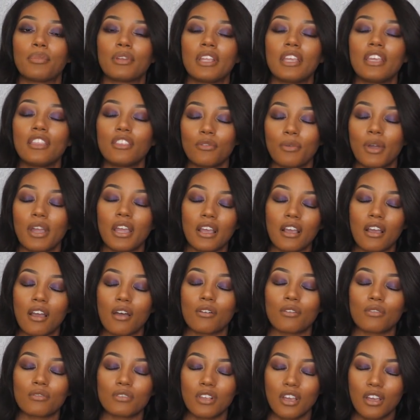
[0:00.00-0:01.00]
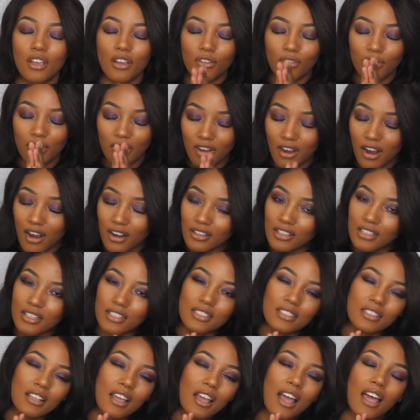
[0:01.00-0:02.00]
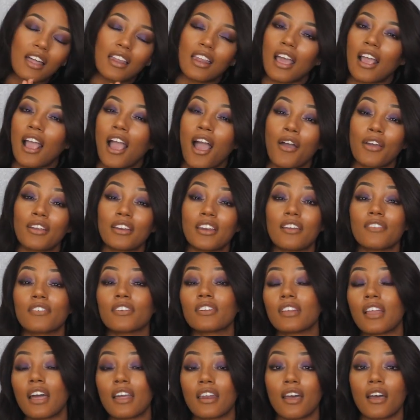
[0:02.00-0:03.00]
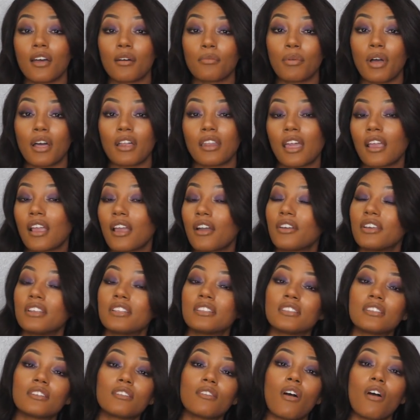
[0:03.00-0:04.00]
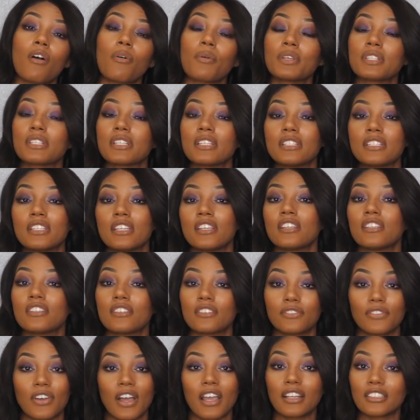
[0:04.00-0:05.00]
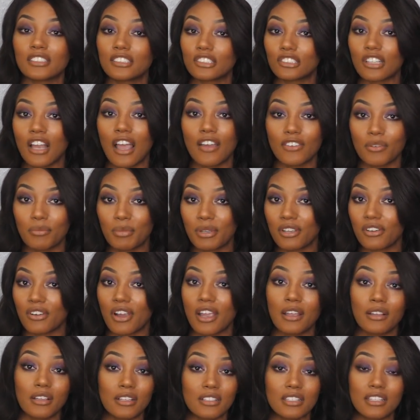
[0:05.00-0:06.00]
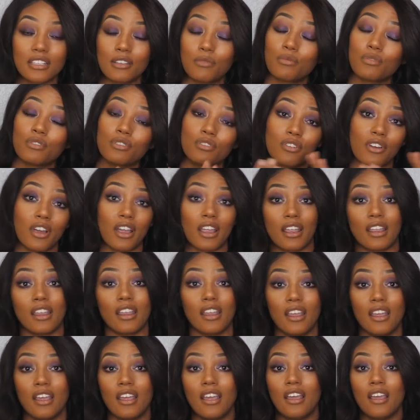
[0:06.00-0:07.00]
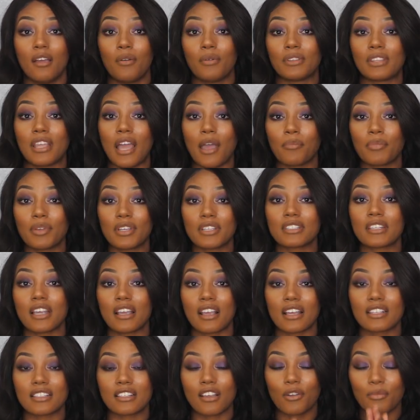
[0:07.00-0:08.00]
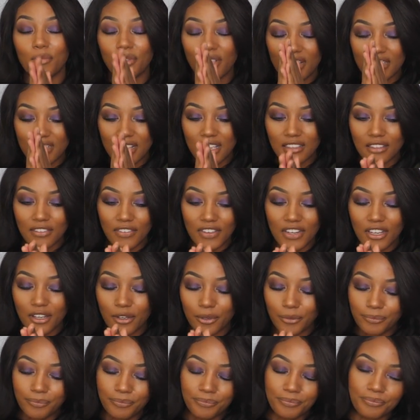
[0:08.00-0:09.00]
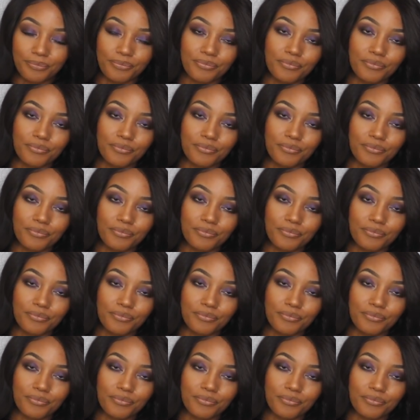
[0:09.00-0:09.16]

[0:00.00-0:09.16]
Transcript: But either way it goes, regardless, I like how he never let up. I like how he still always continued to fight and strive to be great because he was great. With that being said, guys, I hope you guys like the video.